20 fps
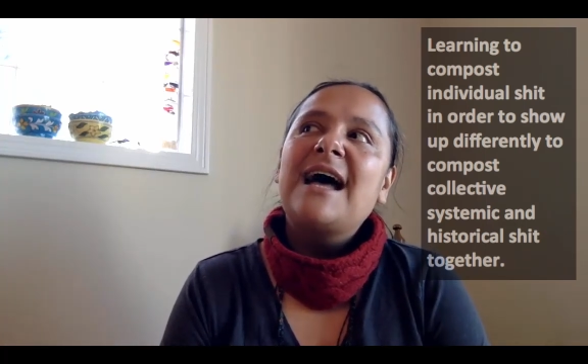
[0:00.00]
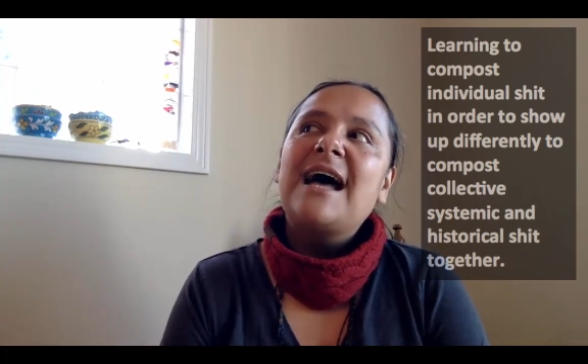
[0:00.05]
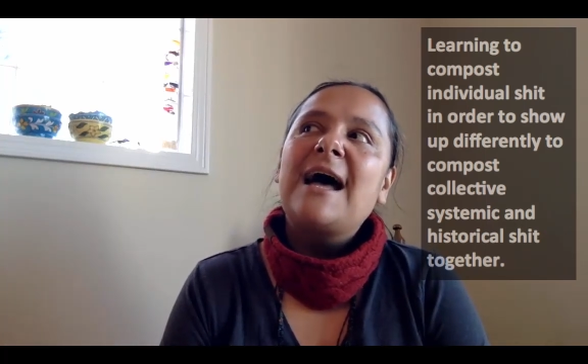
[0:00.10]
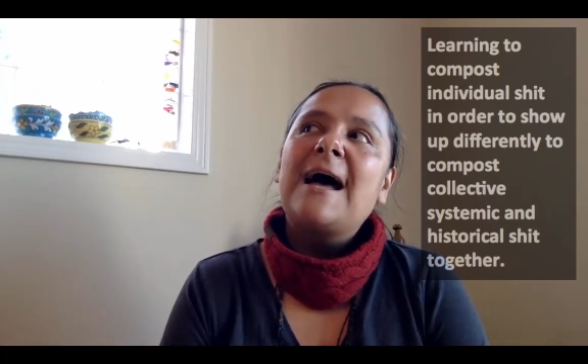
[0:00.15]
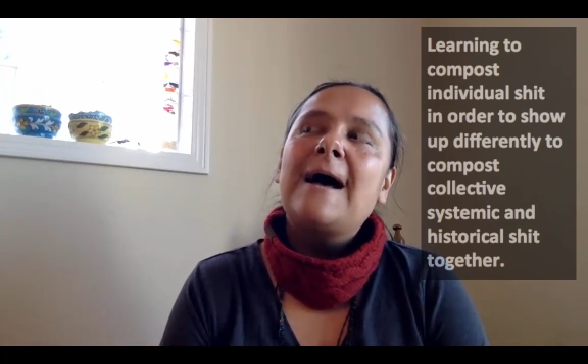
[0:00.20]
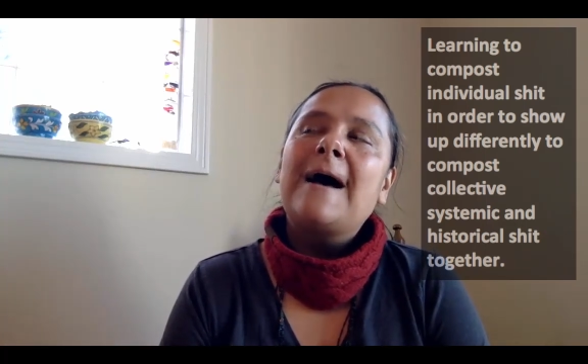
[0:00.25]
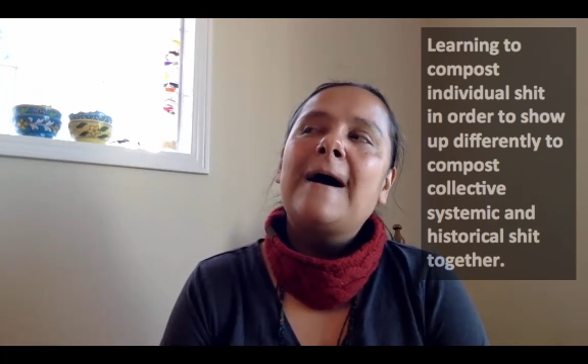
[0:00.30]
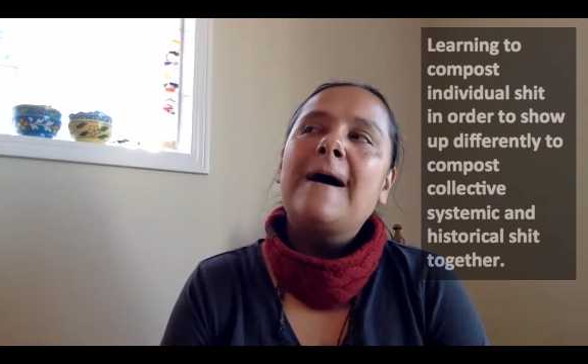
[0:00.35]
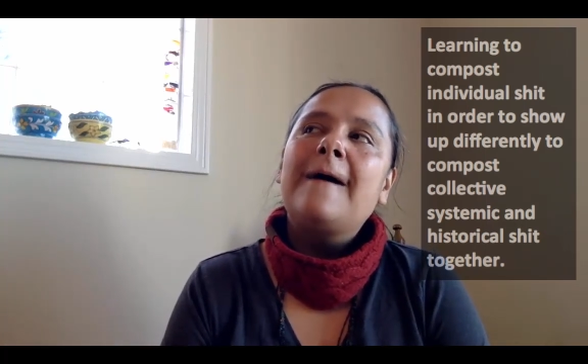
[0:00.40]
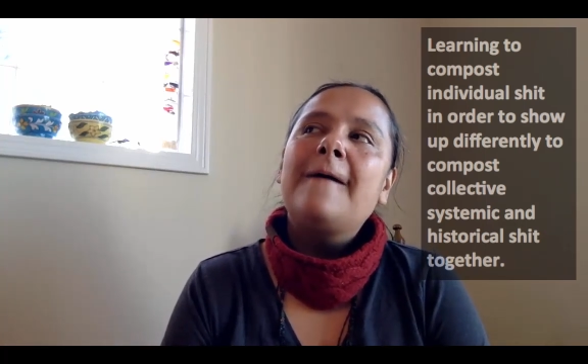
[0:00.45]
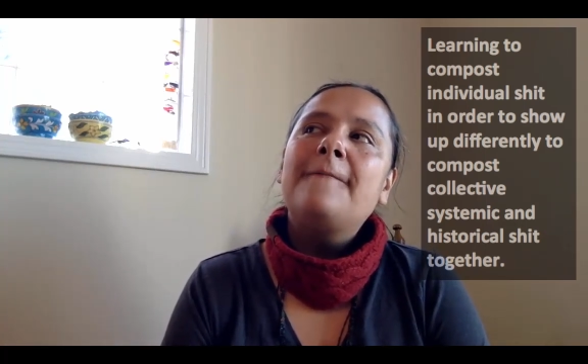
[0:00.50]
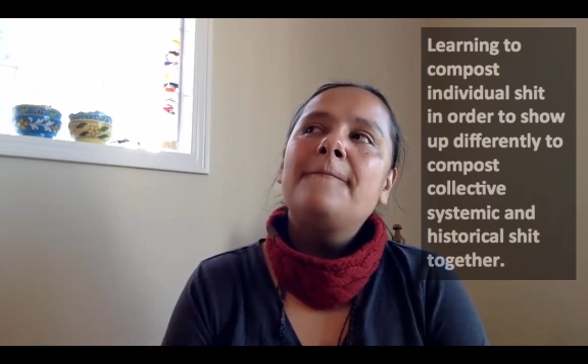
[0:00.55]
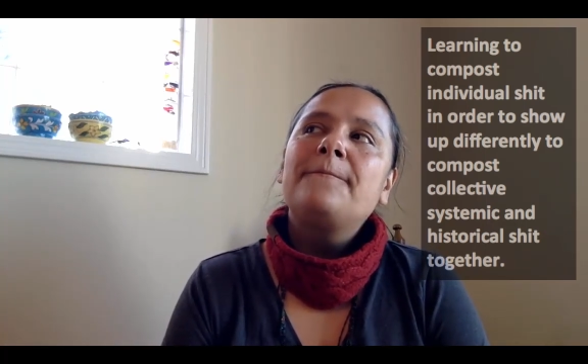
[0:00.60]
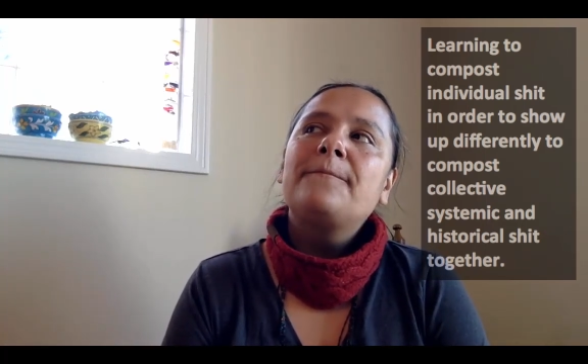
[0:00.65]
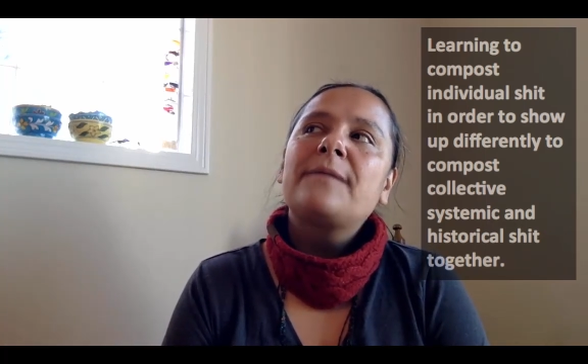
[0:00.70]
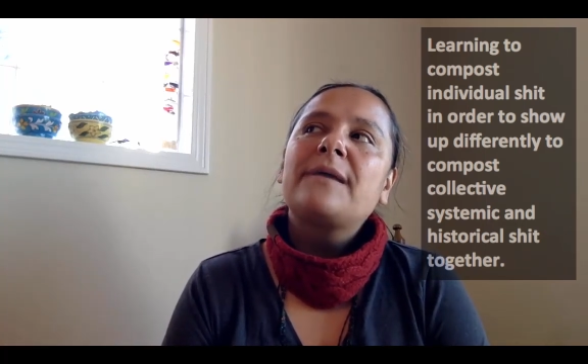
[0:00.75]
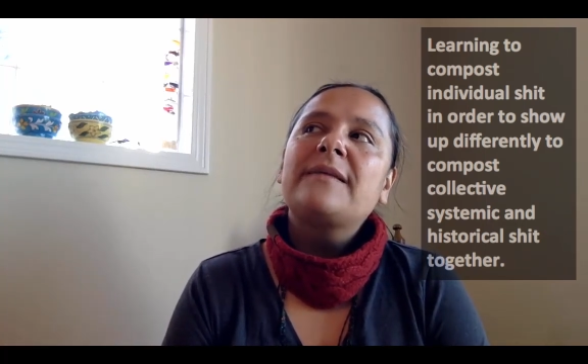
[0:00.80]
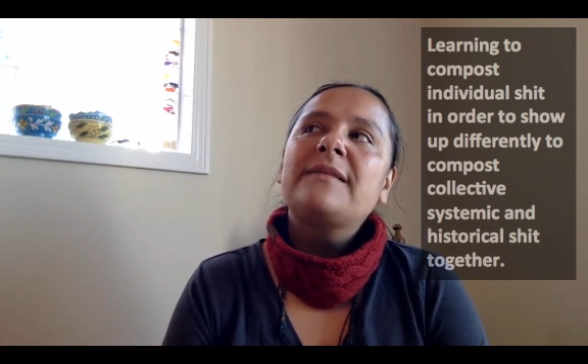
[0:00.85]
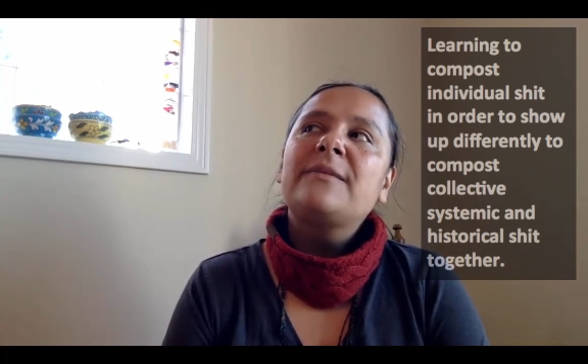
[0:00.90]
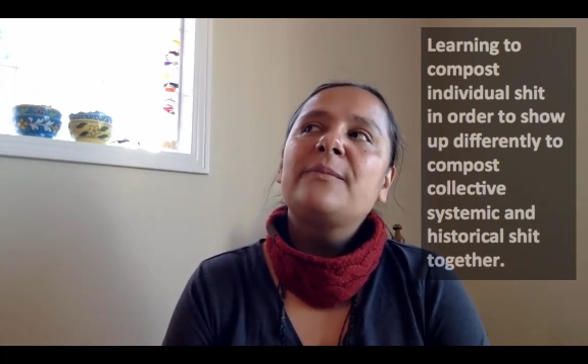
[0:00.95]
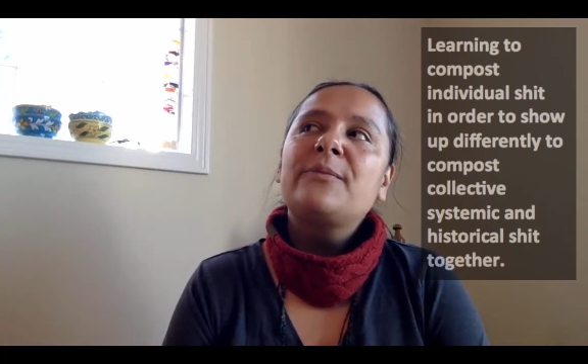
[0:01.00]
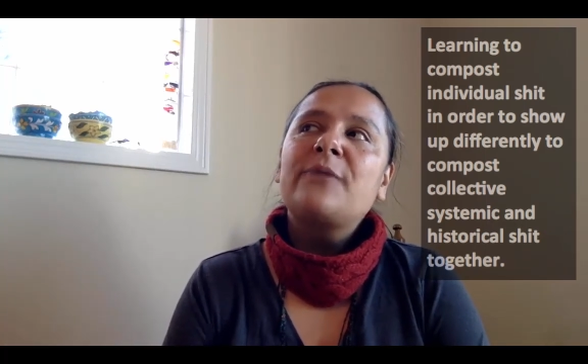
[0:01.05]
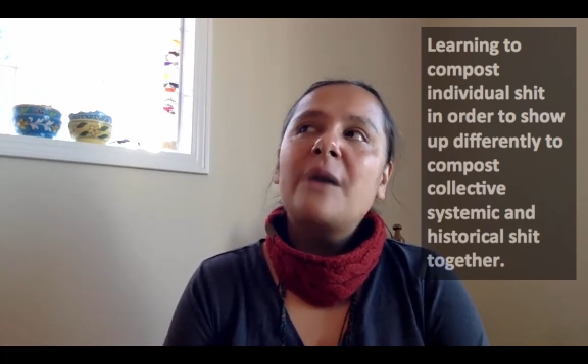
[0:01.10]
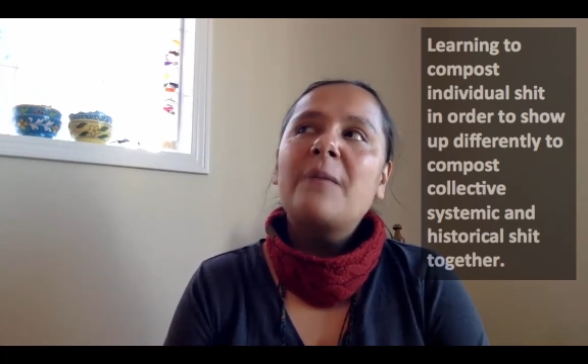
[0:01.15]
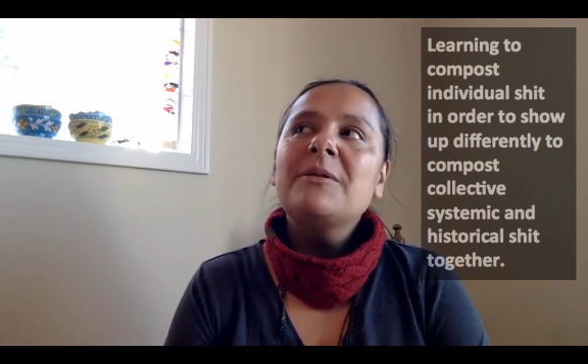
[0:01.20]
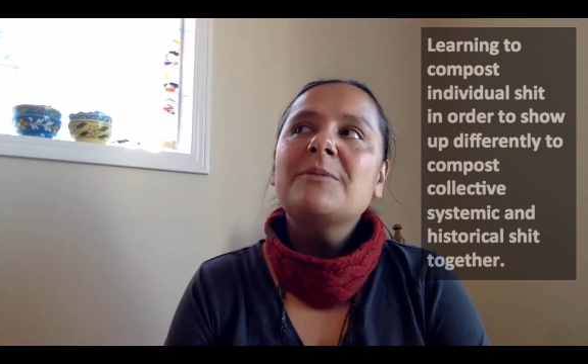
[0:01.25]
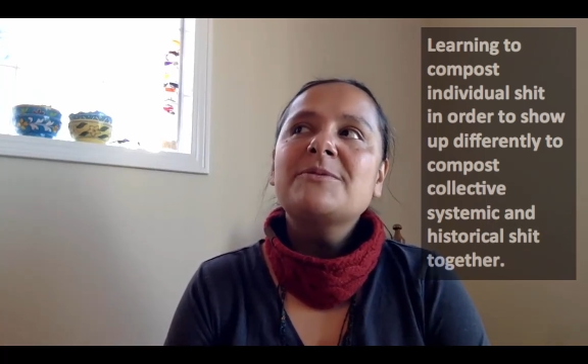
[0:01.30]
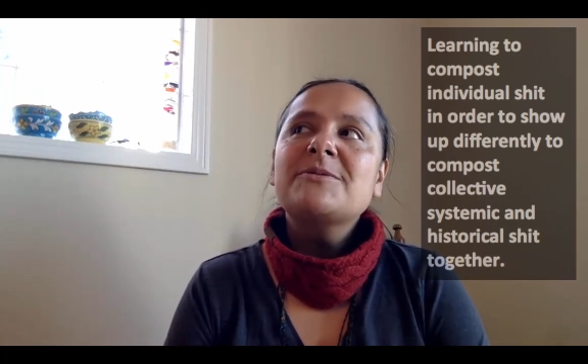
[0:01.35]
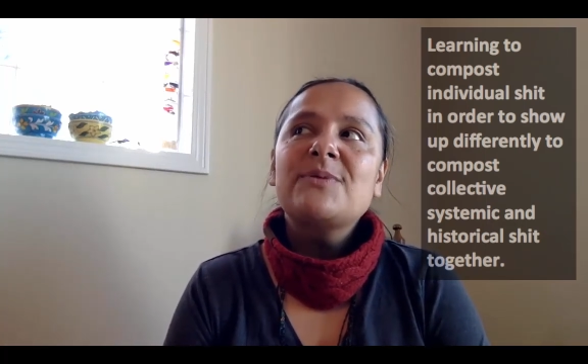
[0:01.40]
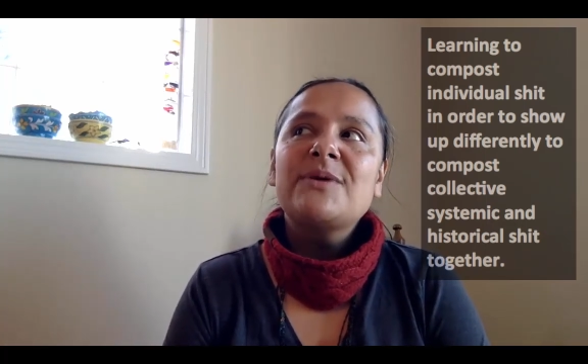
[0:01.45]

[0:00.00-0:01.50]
the problems